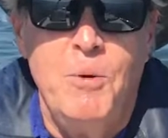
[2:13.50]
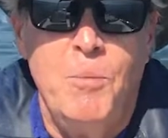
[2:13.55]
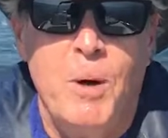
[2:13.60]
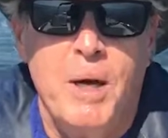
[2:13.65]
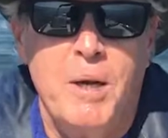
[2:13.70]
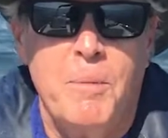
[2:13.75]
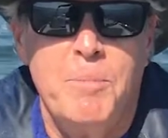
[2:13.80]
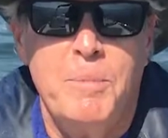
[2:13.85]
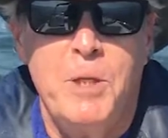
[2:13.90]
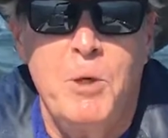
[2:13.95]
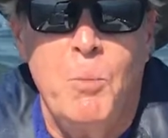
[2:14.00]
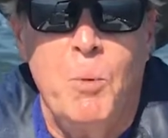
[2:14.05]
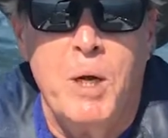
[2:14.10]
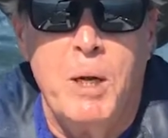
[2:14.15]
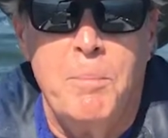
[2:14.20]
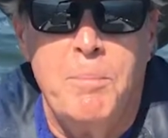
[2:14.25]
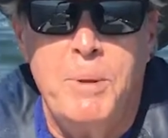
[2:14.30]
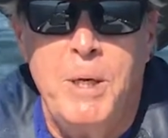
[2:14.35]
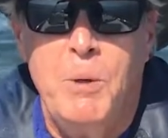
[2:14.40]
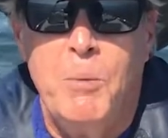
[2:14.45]
want
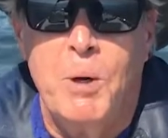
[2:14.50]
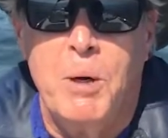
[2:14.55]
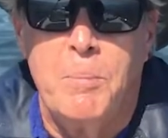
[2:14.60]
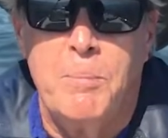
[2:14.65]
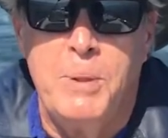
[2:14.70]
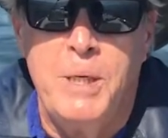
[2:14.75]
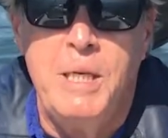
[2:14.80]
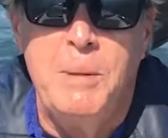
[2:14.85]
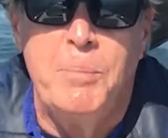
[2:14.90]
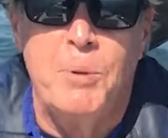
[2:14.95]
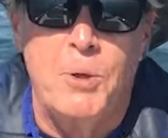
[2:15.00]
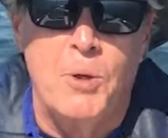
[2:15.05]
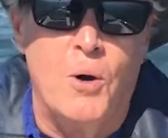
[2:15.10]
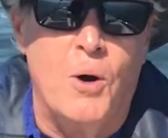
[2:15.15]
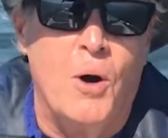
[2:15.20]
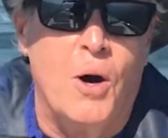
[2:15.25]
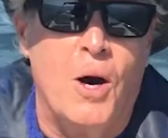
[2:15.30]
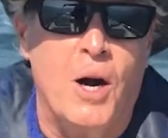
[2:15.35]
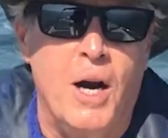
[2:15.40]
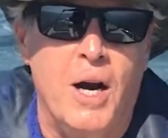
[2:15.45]
to be where people
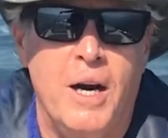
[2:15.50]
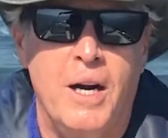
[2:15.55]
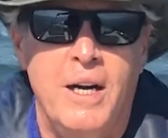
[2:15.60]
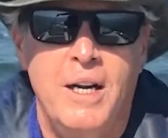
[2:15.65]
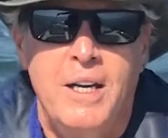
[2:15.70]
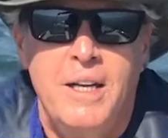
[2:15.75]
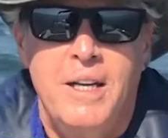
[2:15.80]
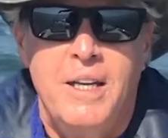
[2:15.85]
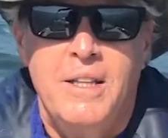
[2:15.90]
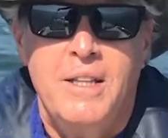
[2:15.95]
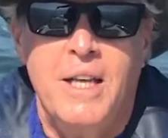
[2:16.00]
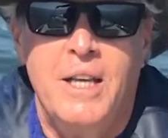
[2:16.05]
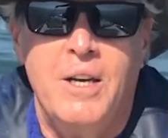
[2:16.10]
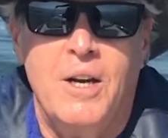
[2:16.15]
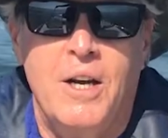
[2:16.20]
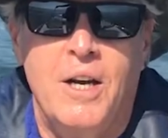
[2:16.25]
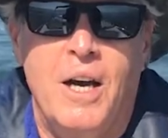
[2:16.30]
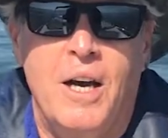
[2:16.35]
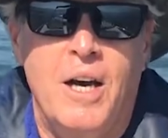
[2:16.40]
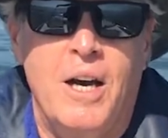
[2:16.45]
are
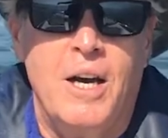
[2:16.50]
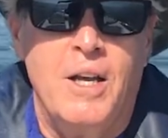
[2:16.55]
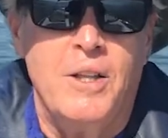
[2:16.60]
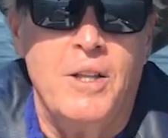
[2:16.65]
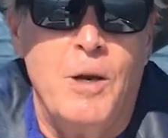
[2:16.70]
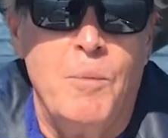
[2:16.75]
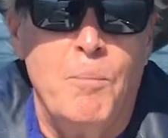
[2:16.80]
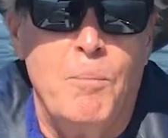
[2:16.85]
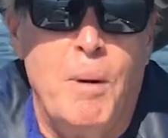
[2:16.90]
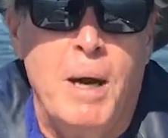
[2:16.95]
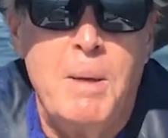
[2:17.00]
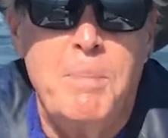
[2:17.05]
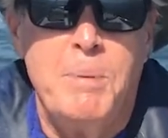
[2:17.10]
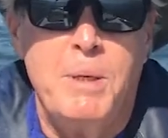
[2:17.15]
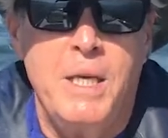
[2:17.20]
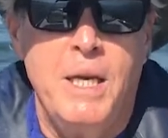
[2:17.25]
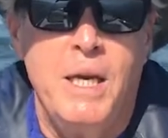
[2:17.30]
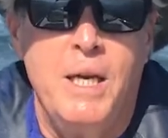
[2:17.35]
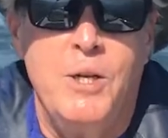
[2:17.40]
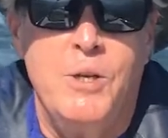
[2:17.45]
that might
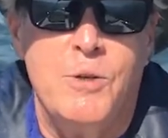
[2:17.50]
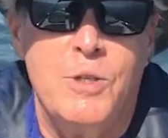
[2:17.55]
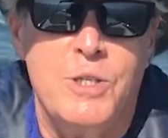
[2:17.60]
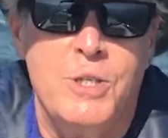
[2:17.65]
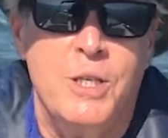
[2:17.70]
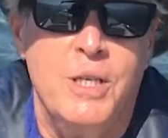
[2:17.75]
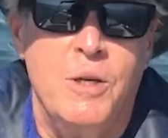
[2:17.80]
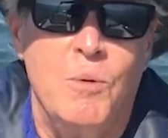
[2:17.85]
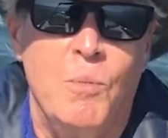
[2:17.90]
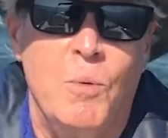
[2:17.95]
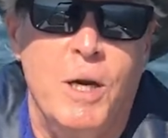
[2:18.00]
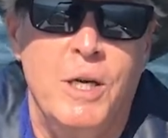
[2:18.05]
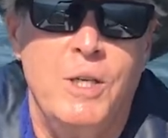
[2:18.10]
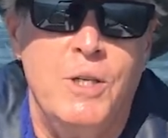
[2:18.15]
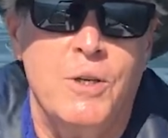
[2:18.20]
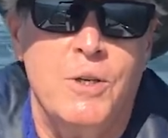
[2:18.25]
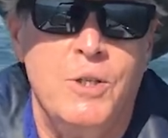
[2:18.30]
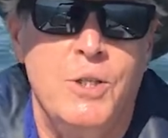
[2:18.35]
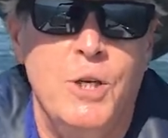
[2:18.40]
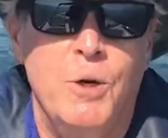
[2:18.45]
be interested in what
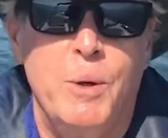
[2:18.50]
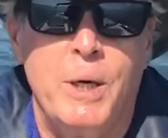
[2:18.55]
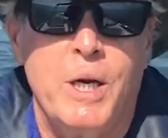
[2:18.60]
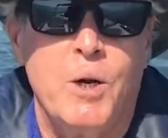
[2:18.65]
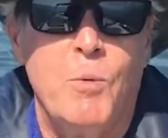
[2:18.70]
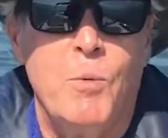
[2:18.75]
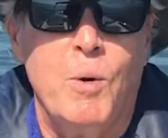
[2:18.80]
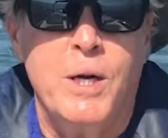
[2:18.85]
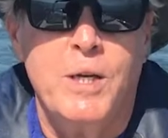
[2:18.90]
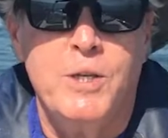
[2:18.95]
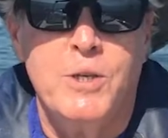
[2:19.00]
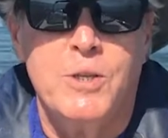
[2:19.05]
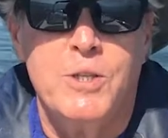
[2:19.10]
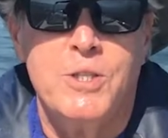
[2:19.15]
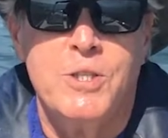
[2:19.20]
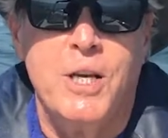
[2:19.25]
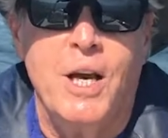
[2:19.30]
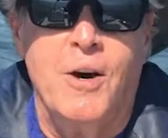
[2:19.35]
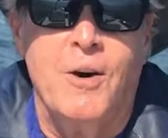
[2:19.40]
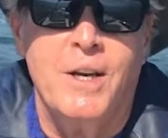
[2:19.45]
you're doing or what you're
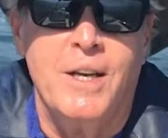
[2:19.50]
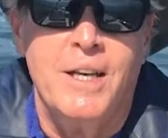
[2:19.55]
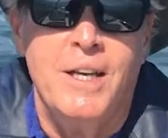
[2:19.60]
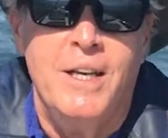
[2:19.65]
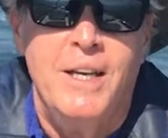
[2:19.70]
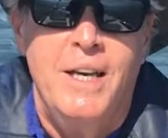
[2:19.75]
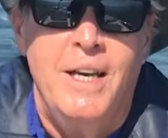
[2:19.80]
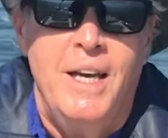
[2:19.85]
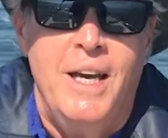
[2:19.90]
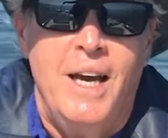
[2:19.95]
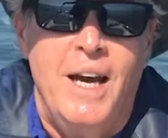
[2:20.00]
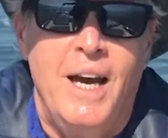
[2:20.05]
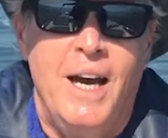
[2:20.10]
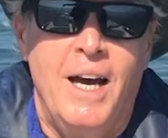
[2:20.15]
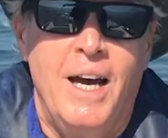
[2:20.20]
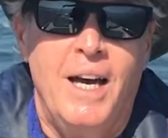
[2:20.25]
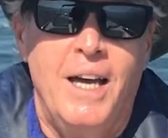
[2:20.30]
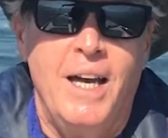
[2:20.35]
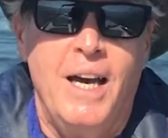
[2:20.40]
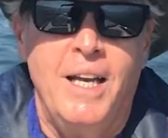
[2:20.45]
selling.
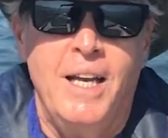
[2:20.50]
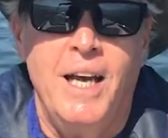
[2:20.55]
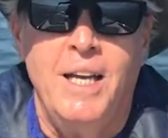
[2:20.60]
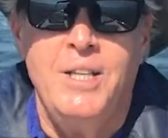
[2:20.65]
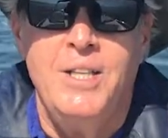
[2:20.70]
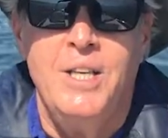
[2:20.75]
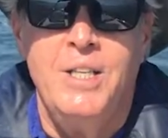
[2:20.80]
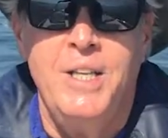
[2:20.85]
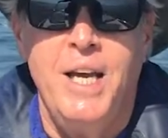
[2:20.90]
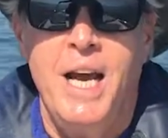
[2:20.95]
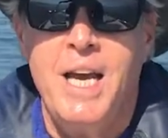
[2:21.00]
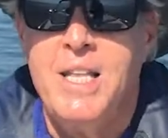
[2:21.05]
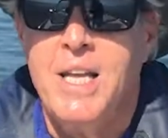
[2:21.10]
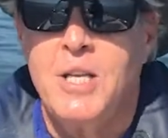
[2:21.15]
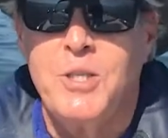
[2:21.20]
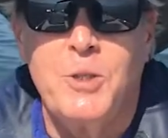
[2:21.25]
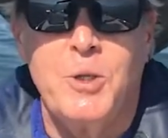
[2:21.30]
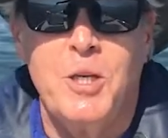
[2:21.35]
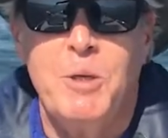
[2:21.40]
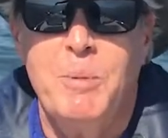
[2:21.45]
And today,
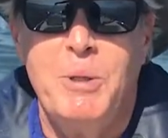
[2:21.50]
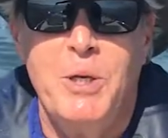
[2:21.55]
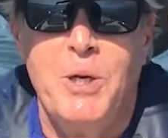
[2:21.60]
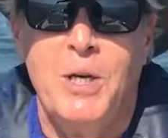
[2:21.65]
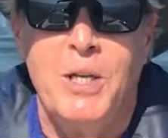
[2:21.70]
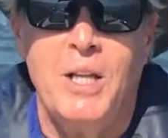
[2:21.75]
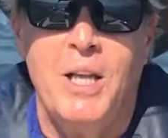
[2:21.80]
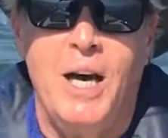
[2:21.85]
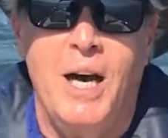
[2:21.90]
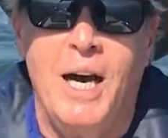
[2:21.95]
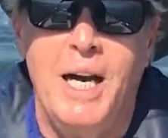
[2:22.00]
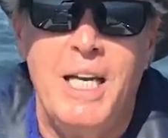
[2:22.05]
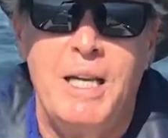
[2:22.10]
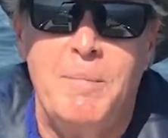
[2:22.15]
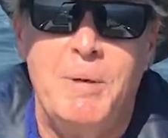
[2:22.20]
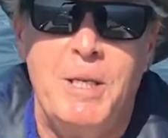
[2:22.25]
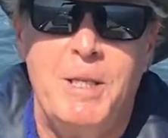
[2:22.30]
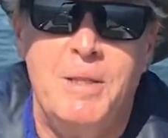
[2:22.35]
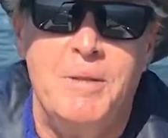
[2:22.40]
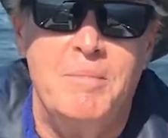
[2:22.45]
that's going to be online. I
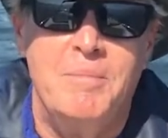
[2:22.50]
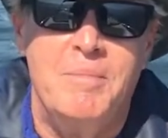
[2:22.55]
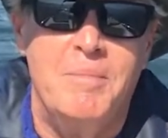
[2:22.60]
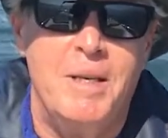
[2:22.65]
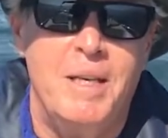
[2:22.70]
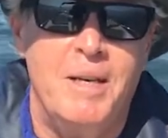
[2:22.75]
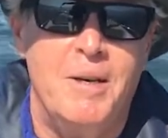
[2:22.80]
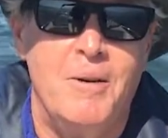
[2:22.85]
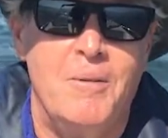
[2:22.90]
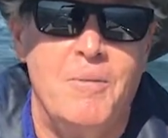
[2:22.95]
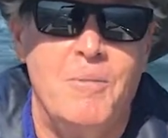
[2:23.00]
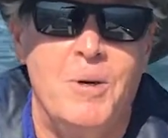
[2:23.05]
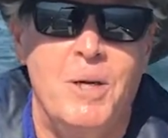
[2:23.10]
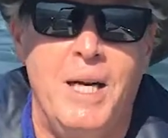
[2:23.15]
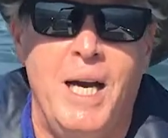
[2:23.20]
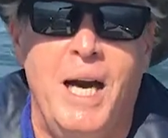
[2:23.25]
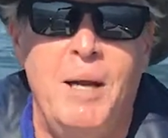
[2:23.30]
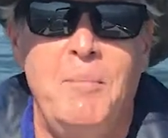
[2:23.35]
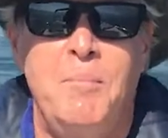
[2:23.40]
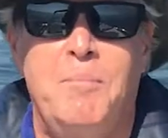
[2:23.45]
mean, we're
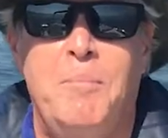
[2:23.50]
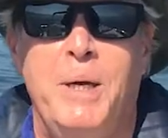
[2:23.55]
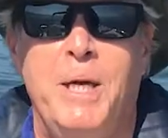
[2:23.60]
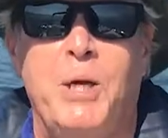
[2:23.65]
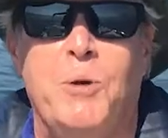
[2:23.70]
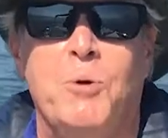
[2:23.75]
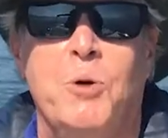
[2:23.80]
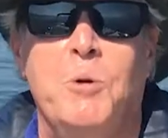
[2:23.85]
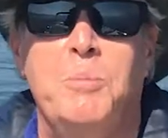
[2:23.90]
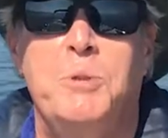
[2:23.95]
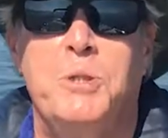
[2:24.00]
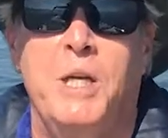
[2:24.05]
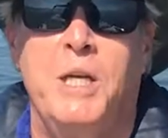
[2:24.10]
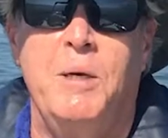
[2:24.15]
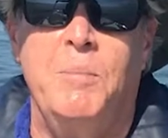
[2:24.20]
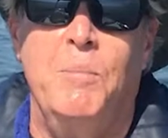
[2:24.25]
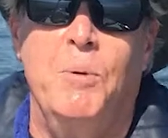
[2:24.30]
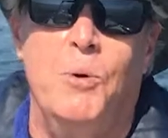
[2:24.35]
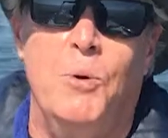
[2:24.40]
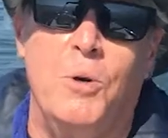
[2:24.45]
not in big groups
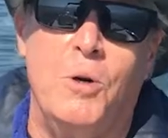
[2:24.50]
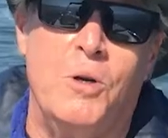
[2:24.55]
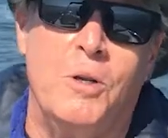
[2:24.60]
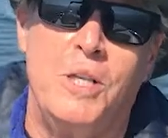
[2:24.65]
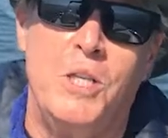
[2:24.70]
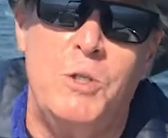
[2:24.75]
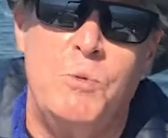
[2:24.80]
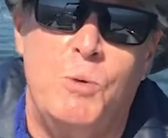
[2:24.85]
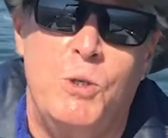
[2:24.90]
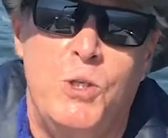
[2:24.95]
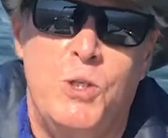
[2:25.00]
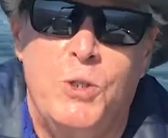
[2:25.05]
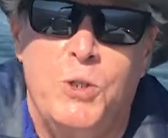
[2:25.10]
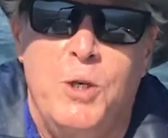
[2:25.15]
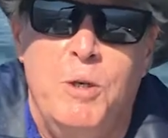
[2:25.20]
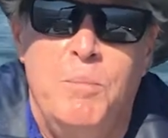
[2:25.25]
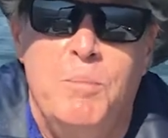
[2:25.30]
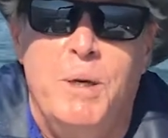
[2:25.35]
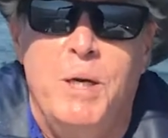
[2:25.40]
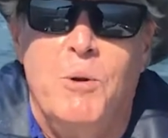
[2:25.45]
anymore, or at least we
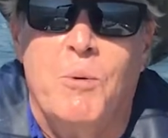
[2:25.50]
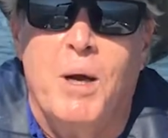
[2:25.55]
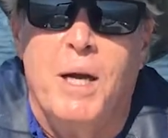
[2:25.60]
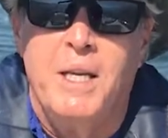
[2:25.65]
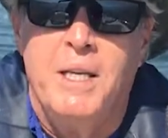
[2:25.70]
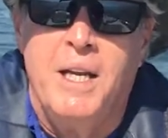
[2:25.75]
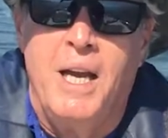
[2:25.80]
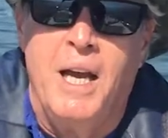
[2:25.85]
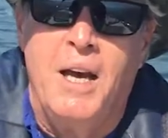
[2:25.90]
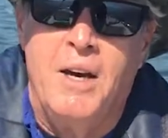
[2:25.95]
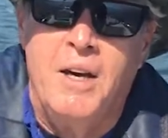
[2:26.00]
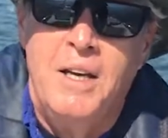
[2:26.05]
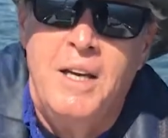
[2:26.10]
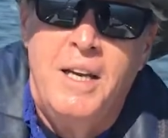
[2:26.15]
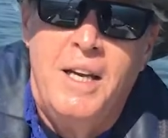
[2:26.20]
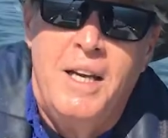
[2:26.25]
shouldn't be right now.